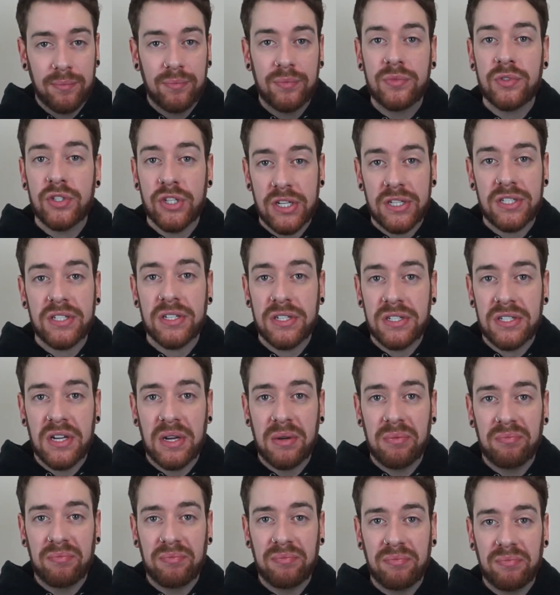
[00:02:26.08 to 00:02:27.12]
Just a
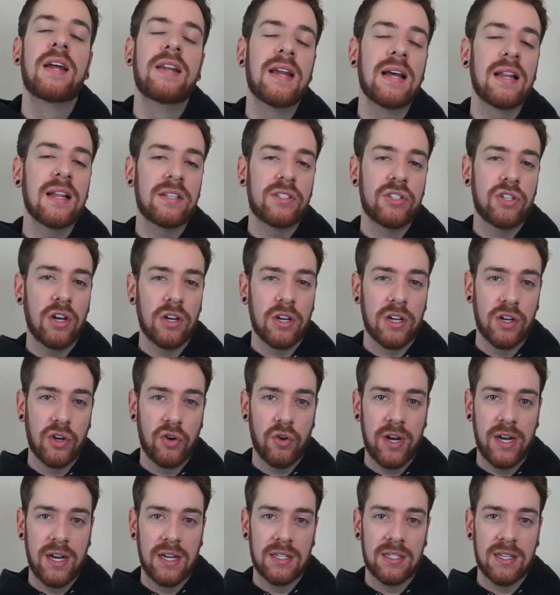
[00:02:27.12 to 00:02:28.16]
tip. Now let's talk
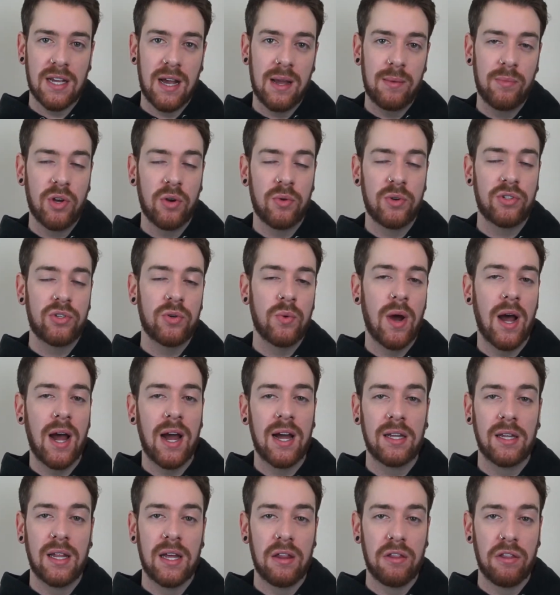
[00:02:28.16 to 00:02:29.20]
ingredients. I'm going to
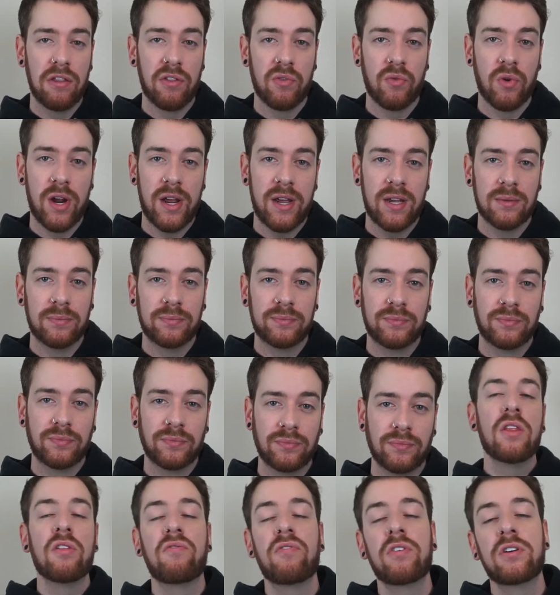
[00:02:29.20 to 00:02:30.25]
highlight 3.
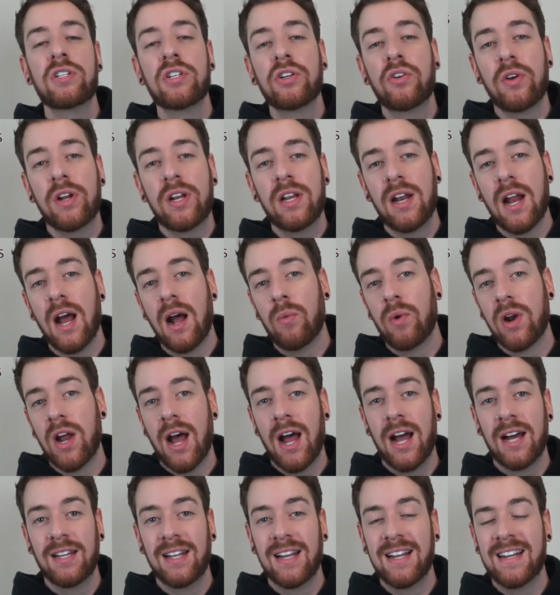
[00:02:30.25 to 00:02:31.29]
The first ingredient I want to
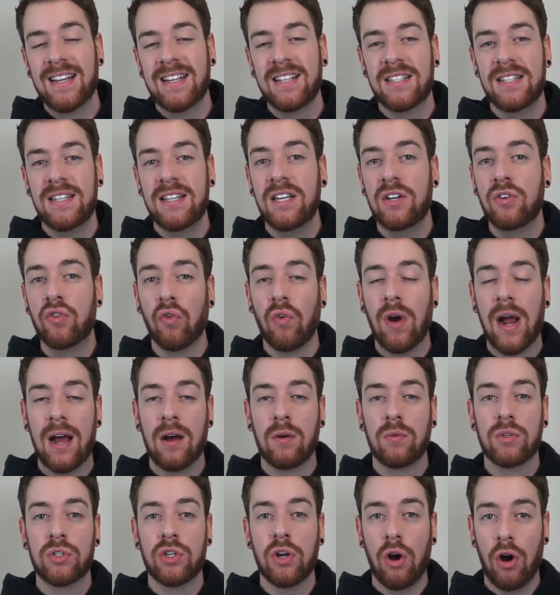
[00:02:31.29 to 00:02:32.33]
highlight is the
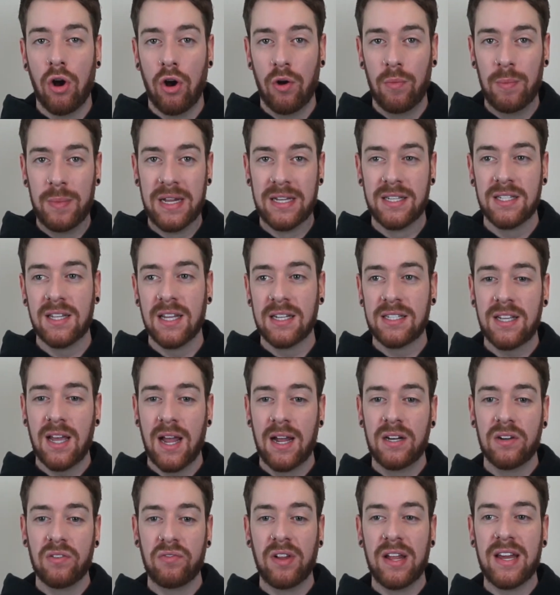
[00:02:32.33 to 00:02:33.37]
ground almonds. That's
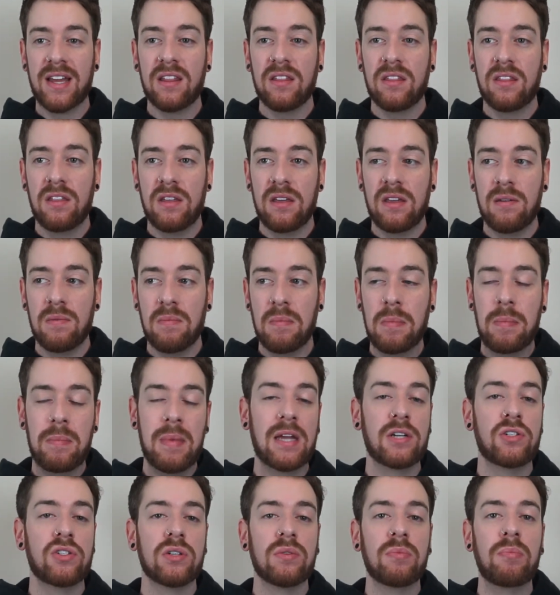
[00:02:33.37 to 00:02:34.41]
kind of like the
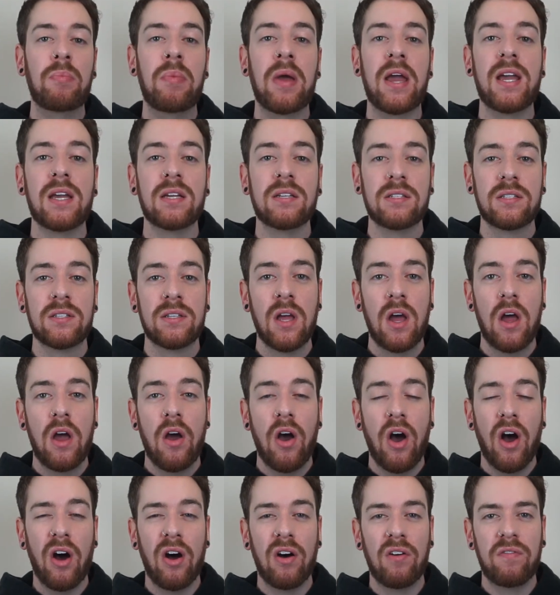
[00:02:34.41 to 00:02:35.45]
major base
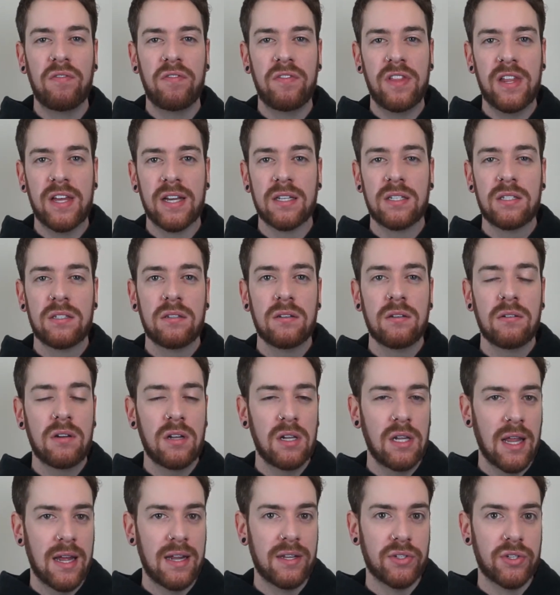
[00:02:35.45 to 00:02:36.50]
of this
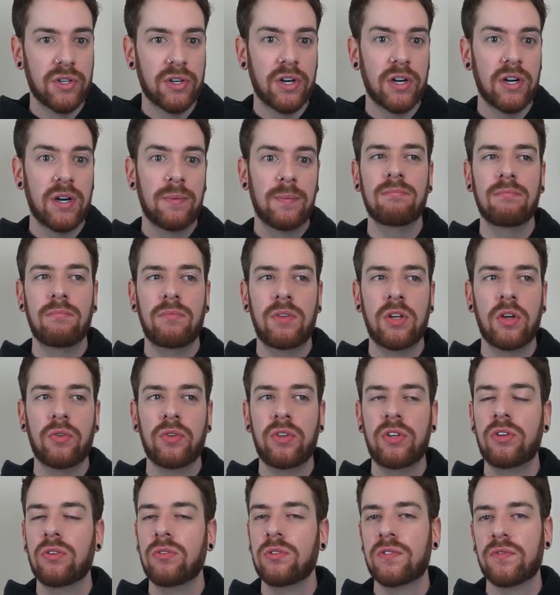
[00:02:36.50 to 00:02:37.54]
cleanser. The only
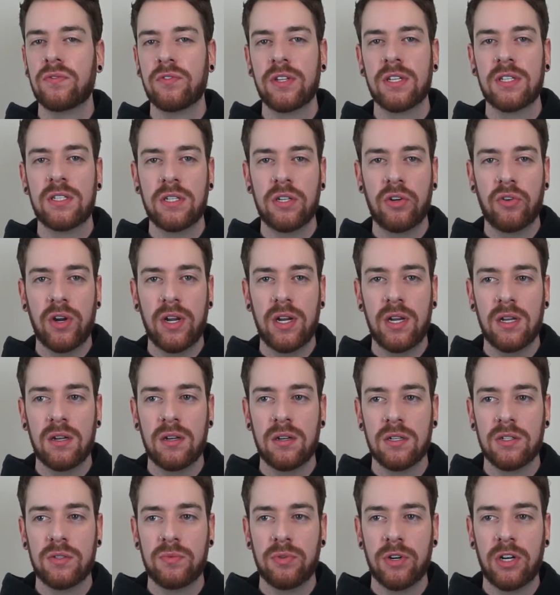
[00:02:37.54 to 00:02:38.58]
use for this
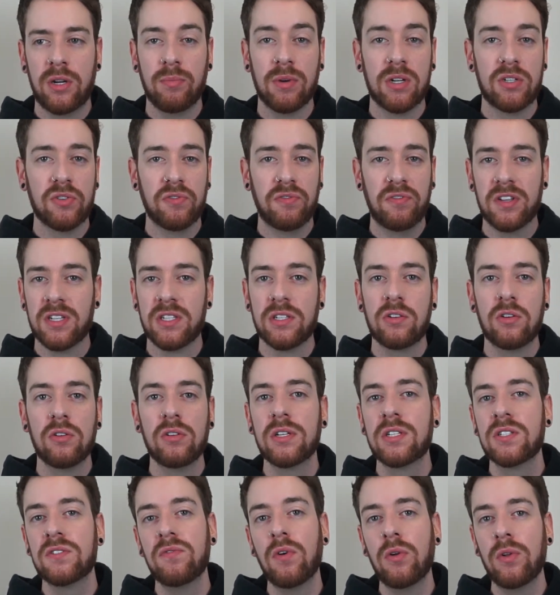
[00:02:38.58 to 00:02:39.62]
ingredient is pretty much a physical
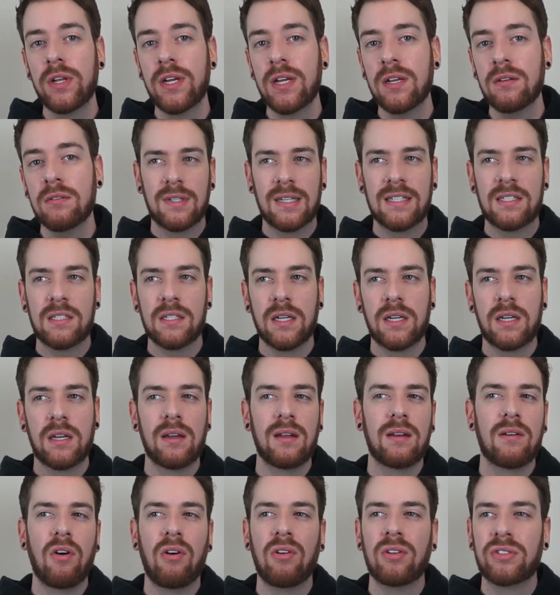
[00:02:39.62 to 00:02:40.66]
exfoliant. It's like
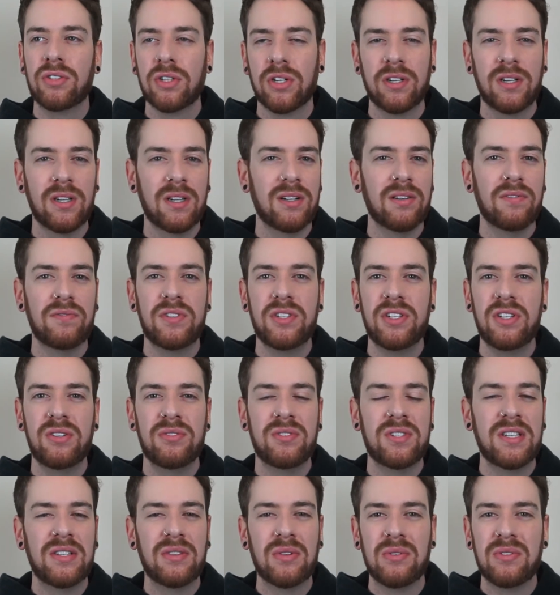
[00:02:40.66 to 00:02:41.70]
an alternative to
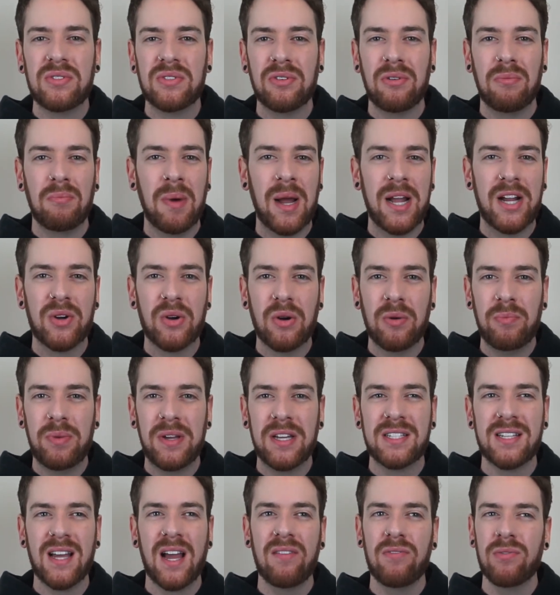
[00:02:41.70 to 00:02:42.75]
using those little micro
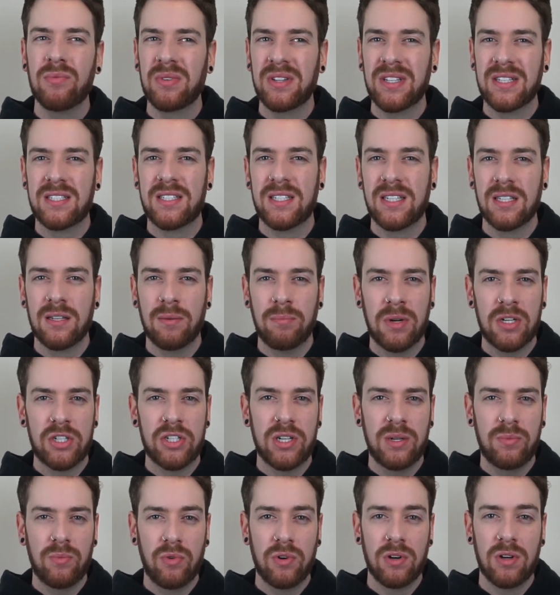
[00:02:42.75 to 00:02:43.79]
beads. I haven't really seen them much
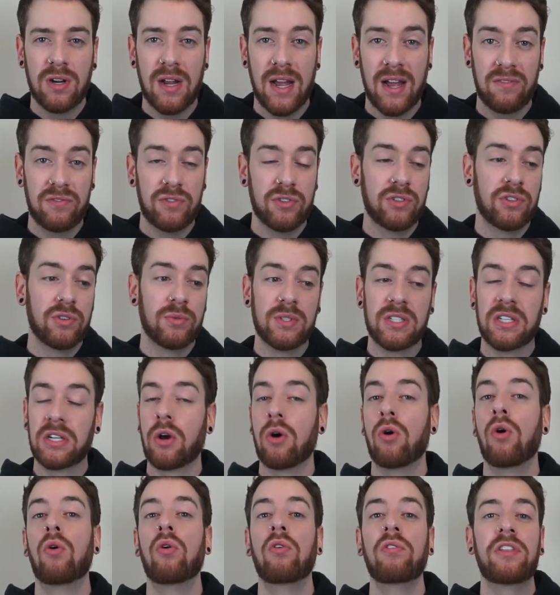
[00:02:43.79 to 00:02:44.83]
anymore after there was like
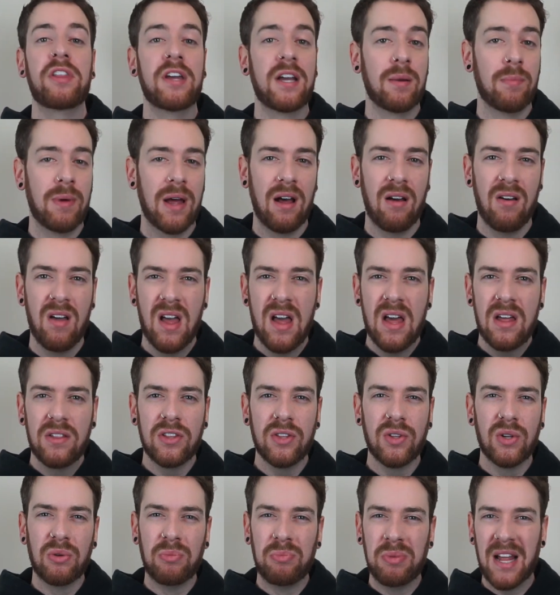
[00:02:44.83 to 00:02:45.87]
a whole thing about the
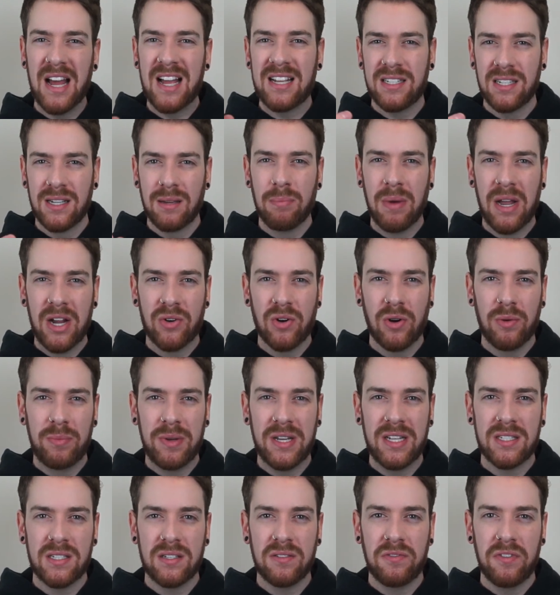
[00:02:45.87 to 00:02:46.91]
little plastic micro
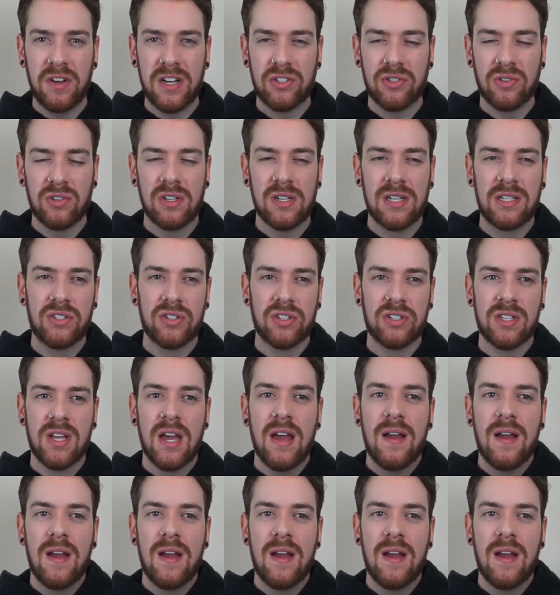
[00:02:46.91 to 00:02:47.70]
beads in facial cleansers.